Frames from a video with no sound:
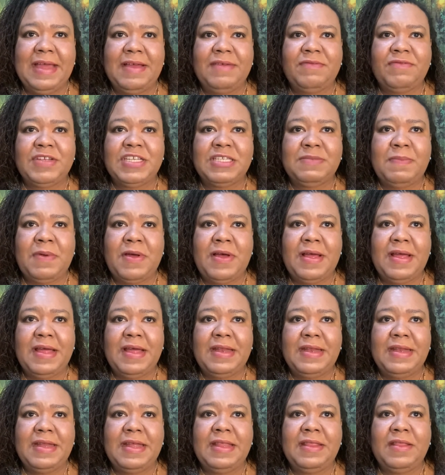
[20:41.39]

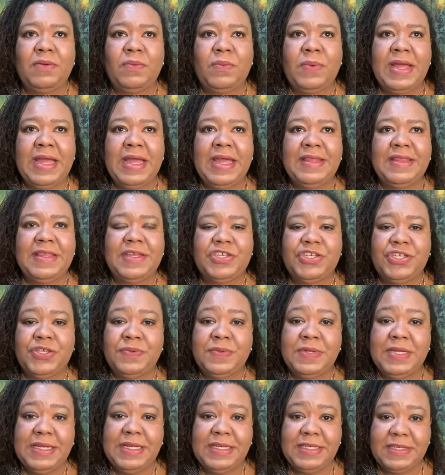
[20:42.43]
respond in the way that you
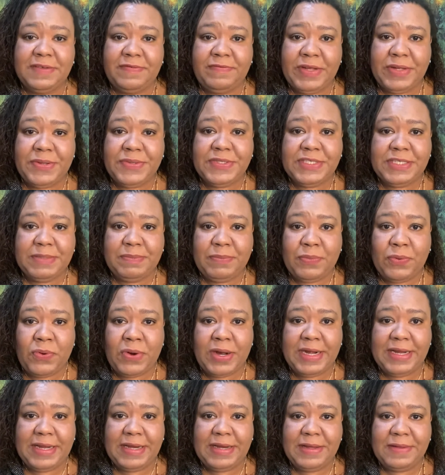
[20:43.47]
need to feel
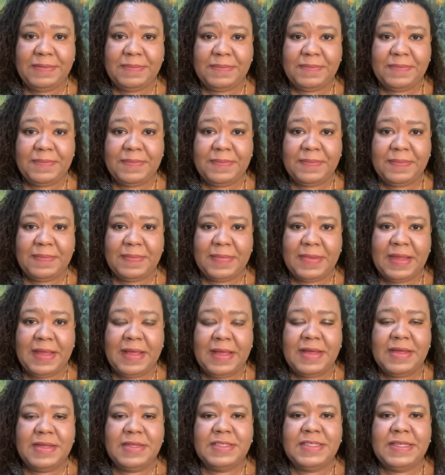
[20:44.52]
supported.
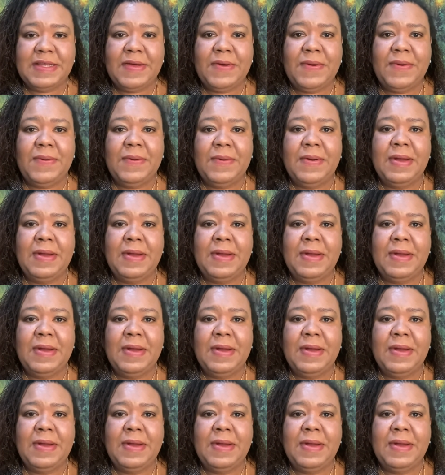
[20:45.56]
So